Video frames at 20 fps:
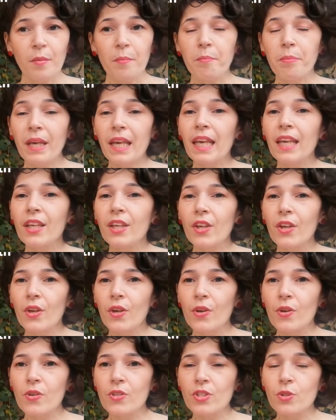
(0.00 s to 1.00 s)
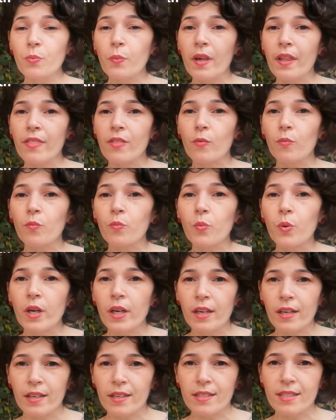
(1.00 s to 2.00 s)
being used with
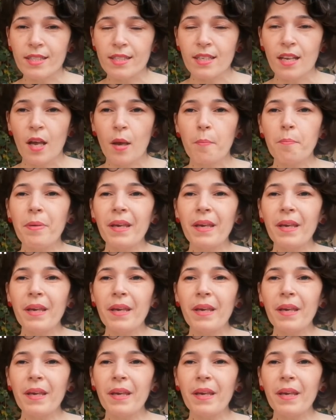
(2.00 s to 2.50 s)
words